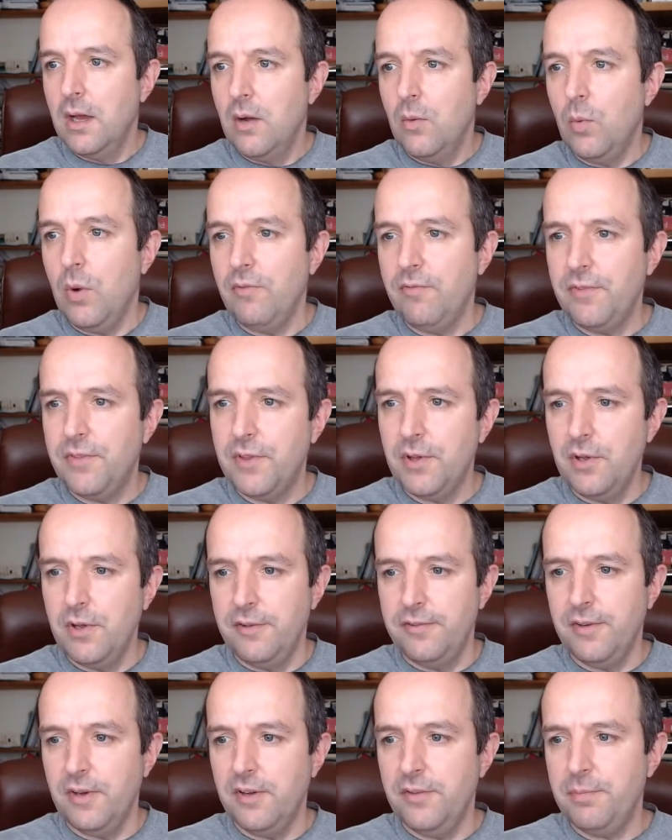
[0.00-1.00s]
One for
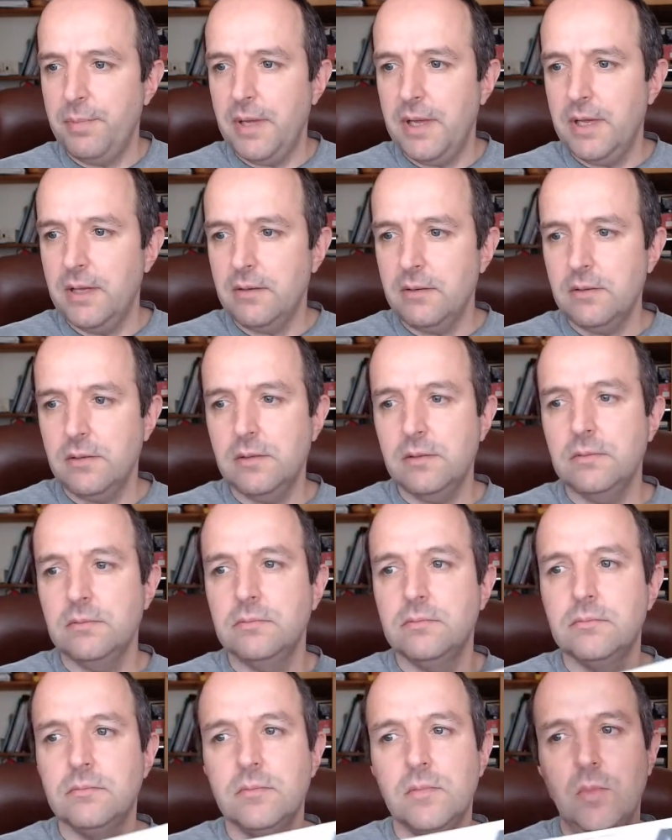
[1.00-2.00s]
£35,
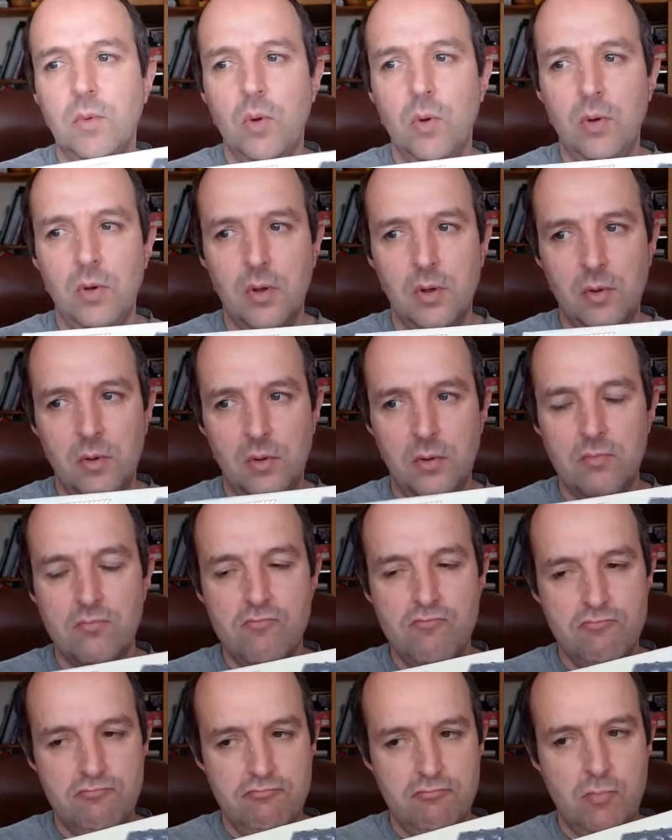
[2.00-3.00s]

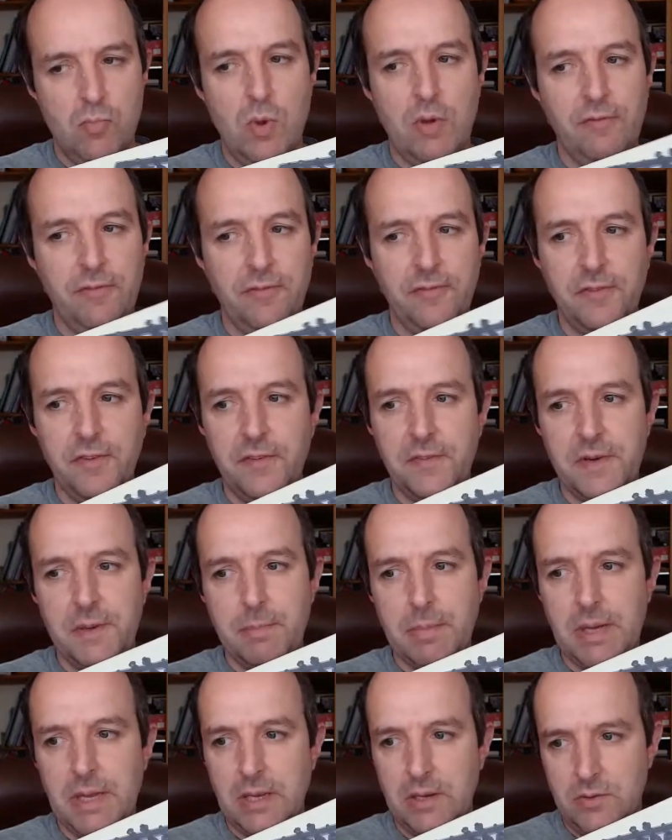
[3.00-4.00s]
one for
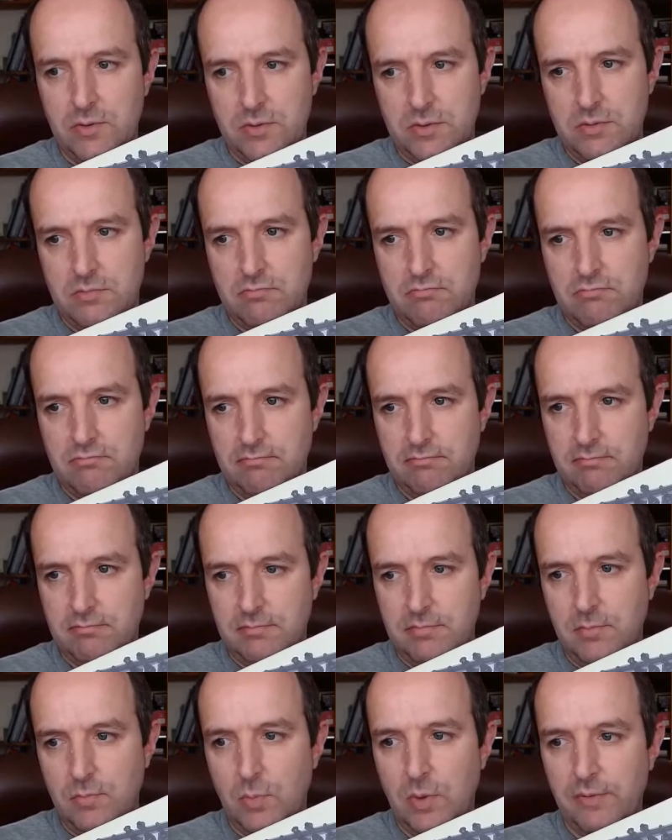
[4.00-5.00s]
£50,
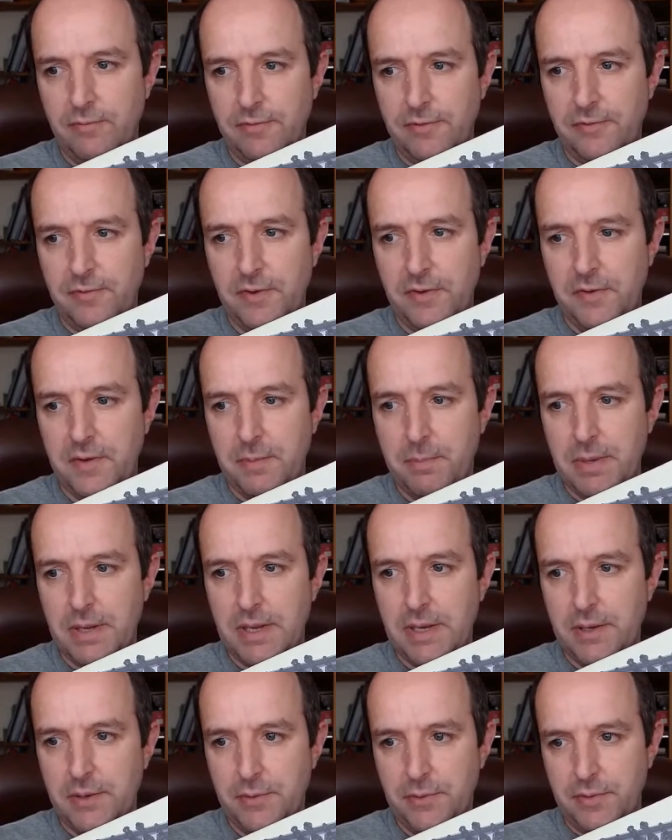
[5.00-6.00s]
one for
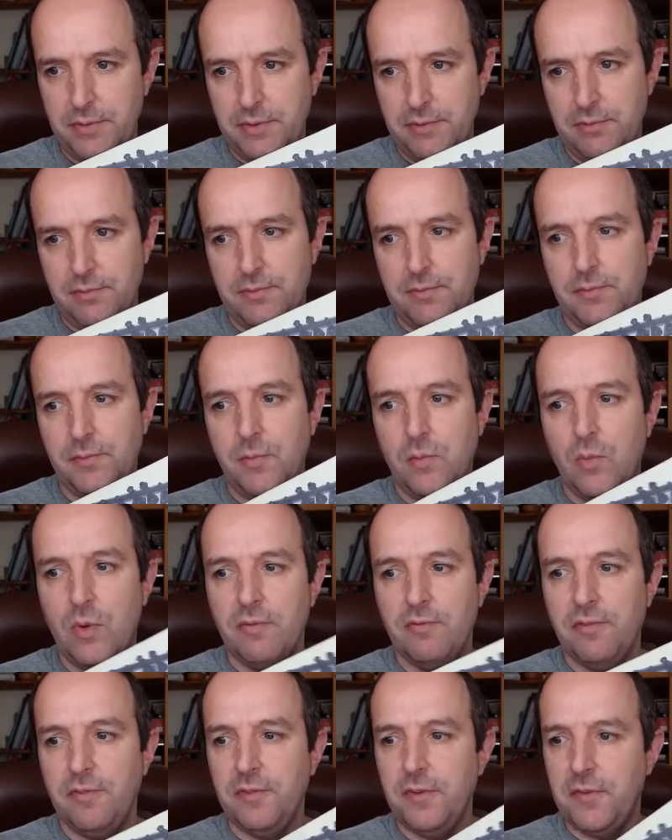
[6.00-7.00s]
£50, one
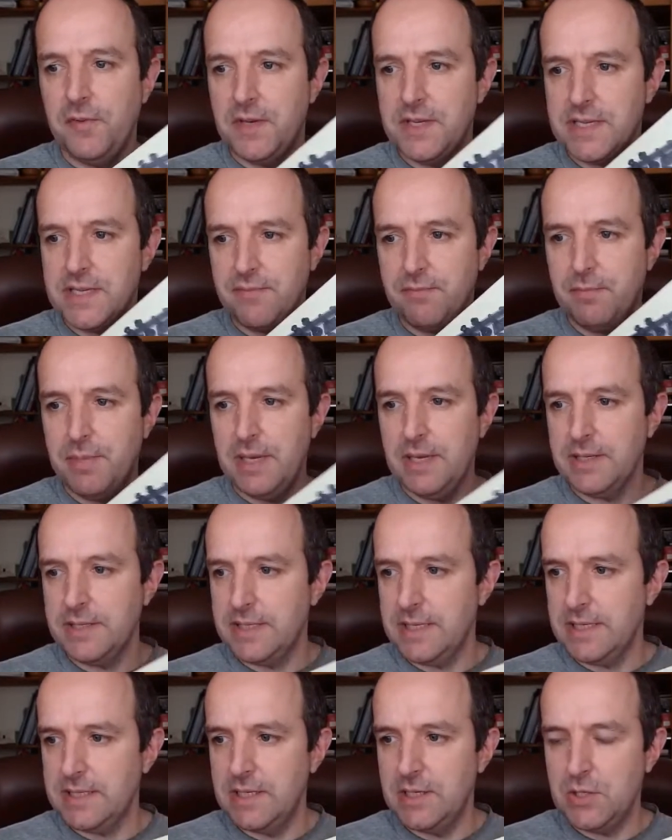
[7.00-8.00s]
for
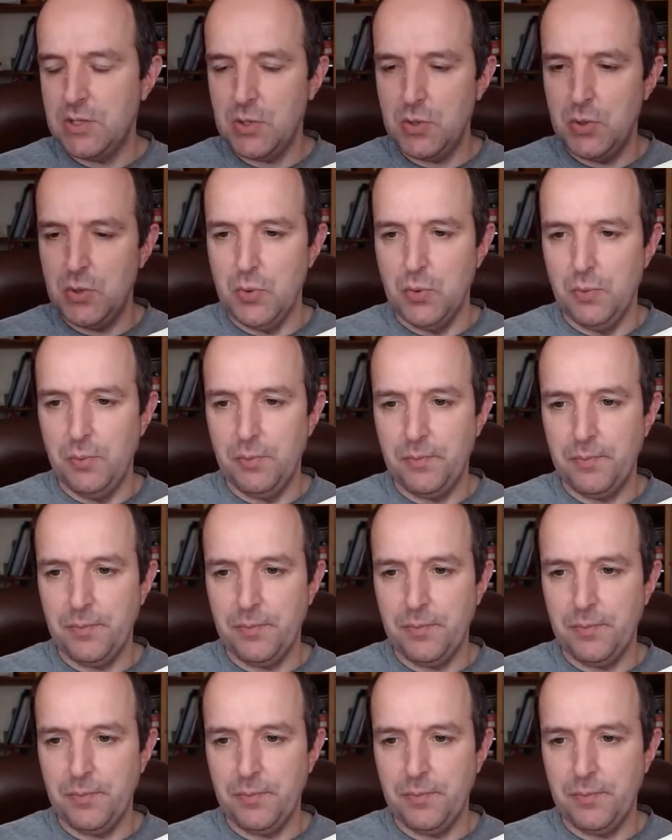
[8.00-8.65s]
£57.62.